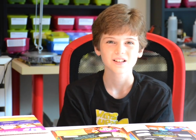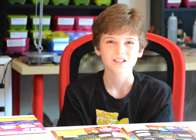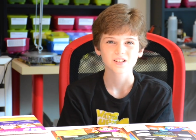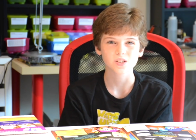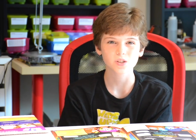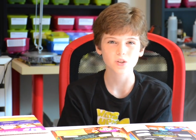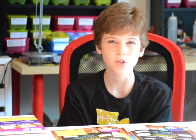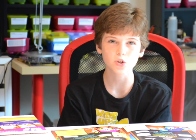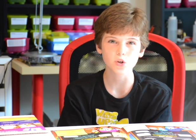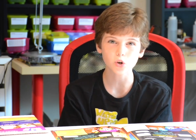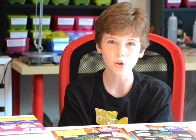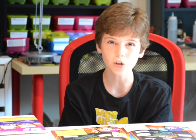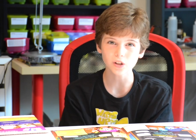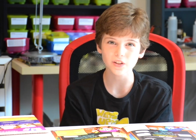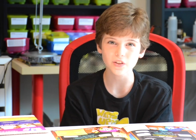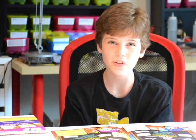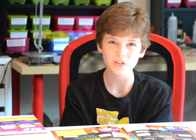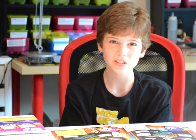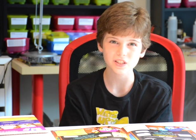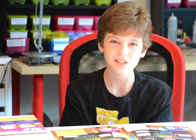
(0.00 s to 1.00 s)
So the goal
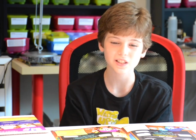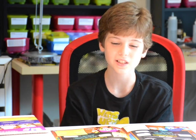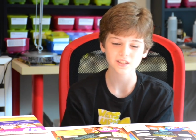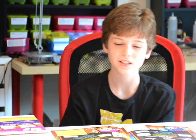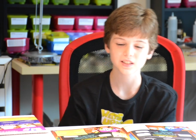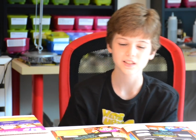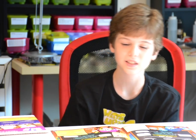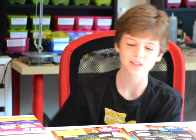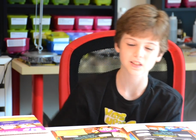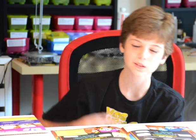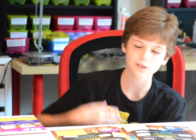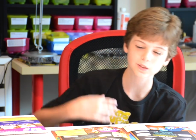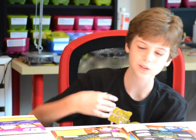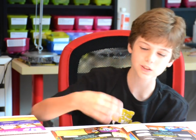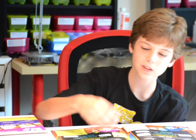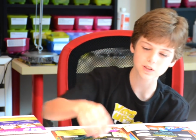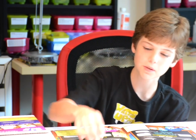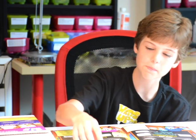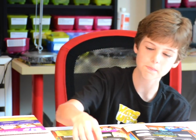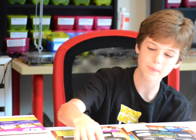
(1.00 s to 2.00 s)
of this lesson is to
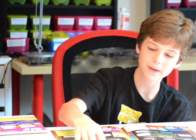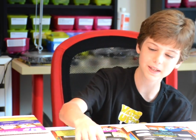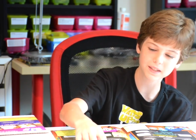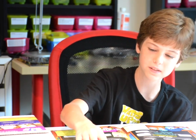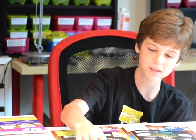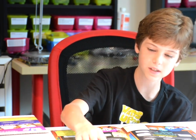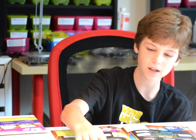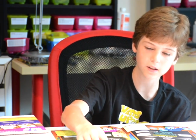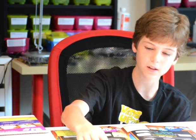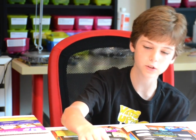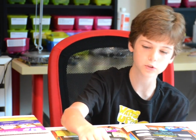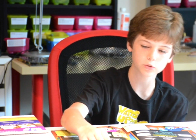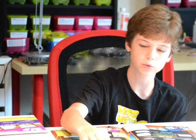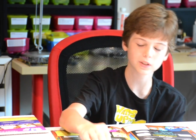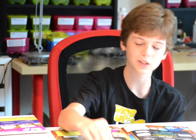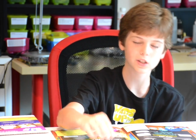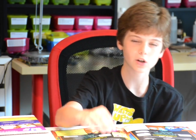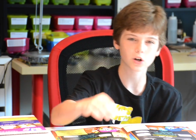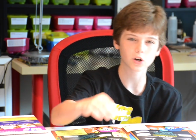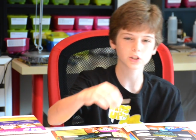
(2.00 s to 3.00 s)
learn to mix colors with
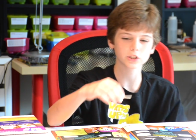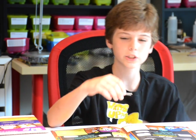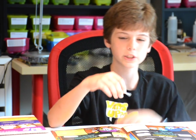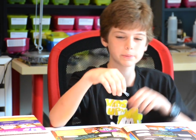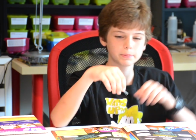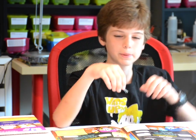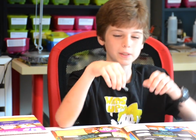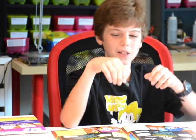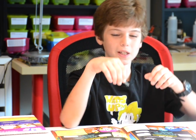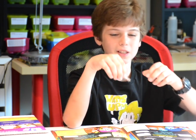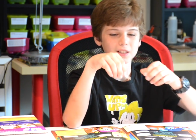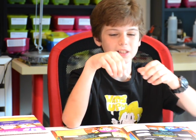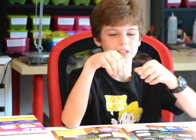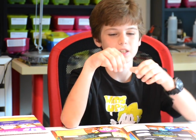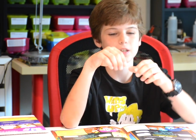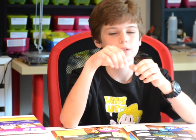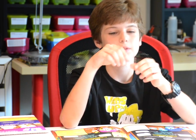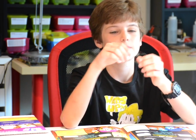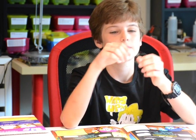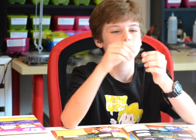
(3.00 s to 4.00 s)
the RGB
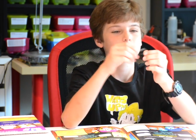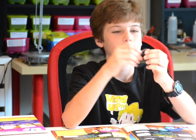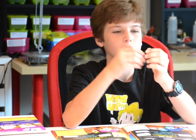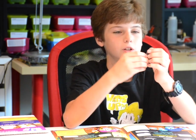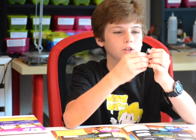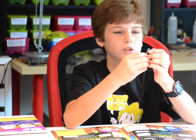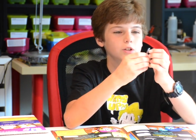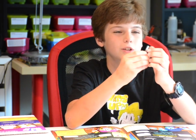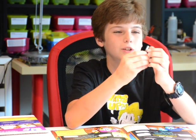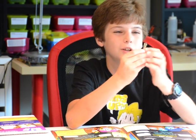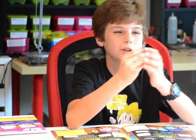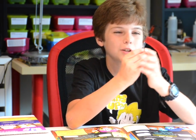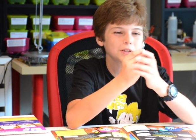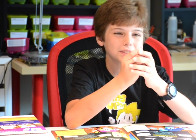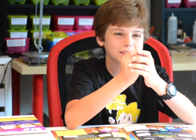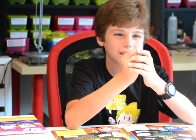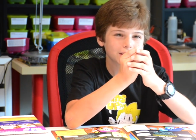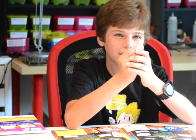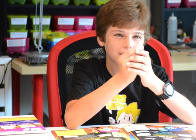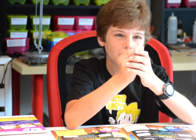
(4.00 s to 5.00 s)
LED. You
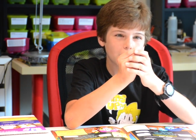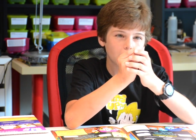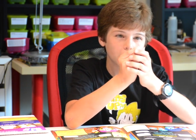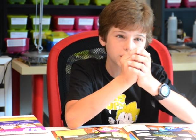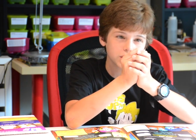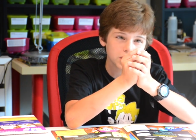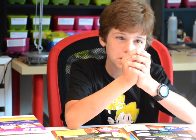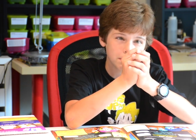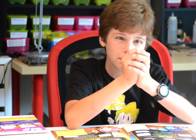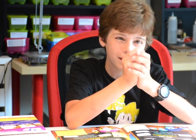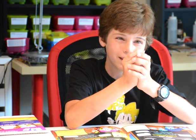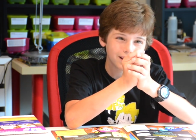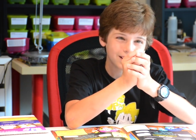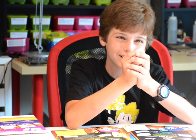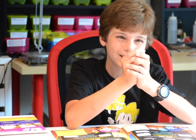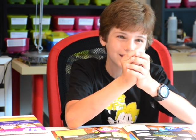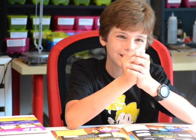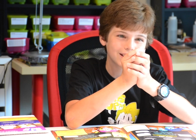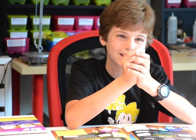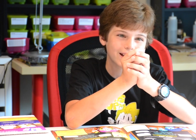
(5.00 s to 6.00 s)
notice that the RGB
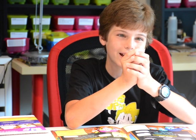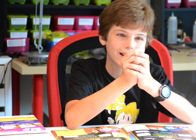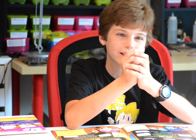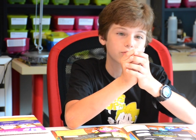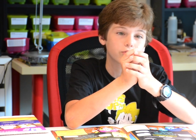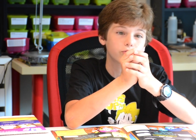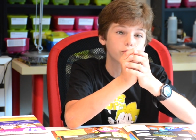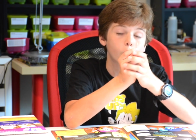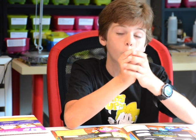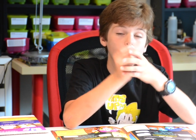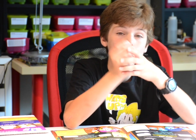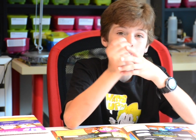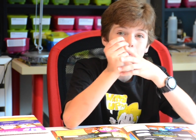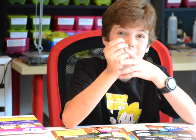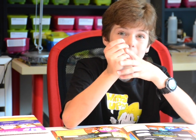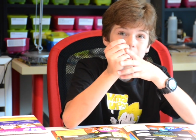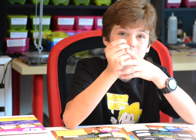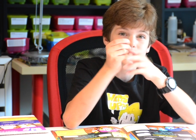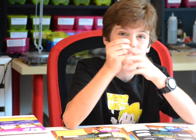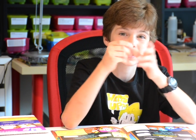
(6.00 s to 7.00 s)
LED has four
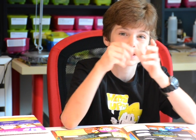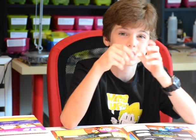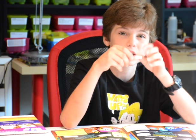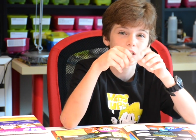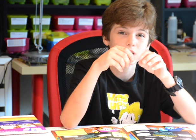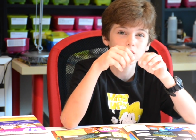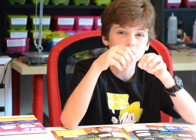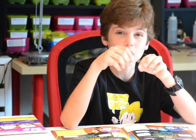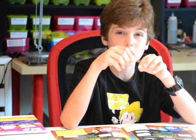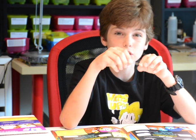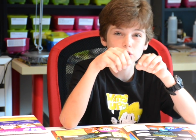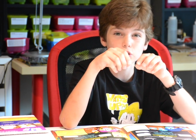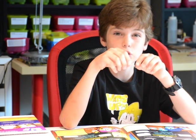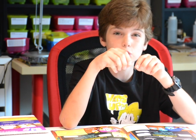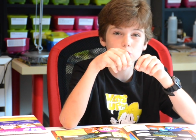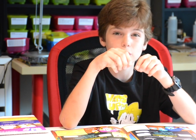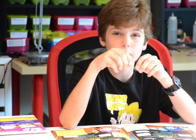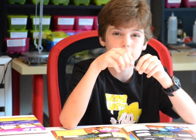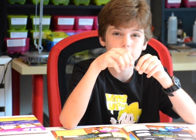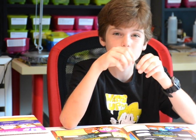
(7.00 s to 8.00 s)
pins, not two
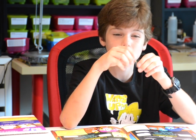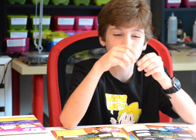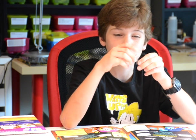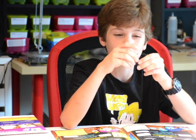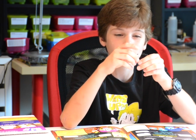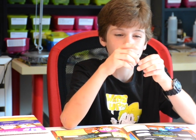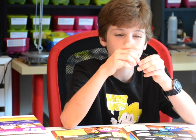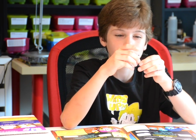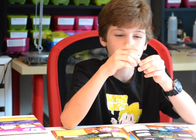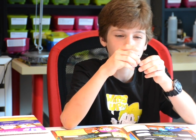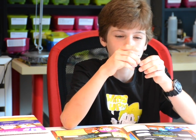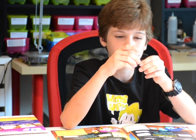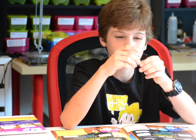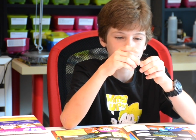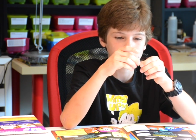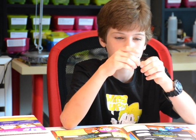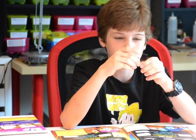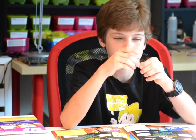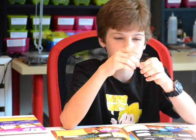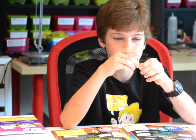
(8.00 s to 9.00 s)
like the other
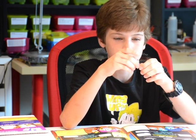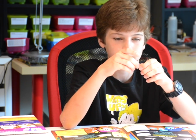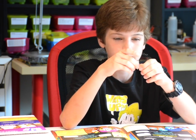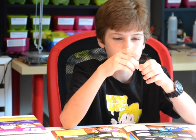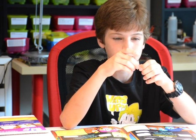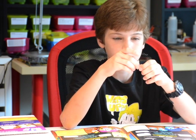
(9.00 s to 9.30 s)
LEDs.